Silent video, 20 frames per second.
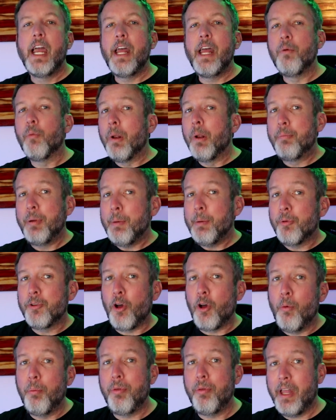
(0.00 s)
And when people
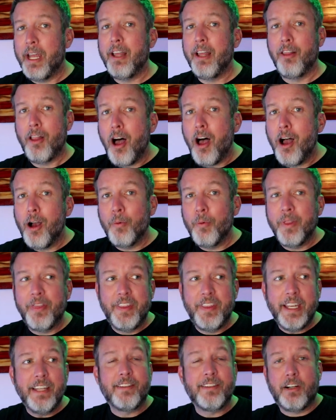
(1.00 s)
don't play along
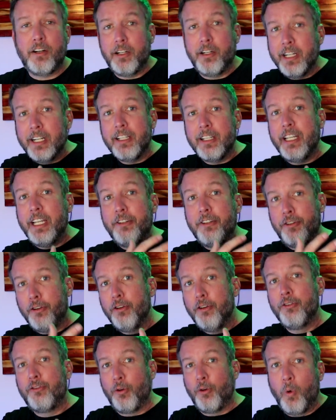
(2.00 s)
with these clearly
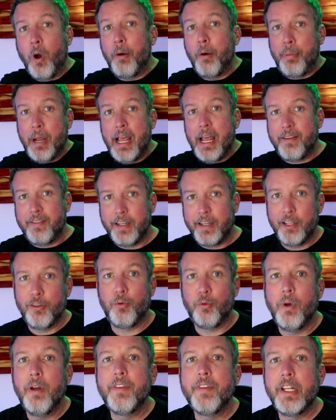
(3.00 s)
dudes who aren't passing
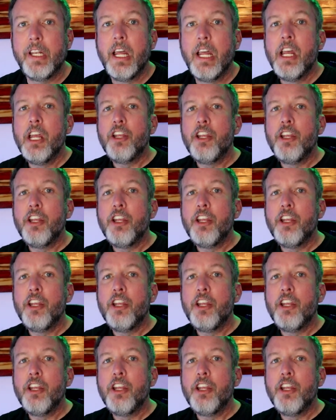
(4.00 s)
as women,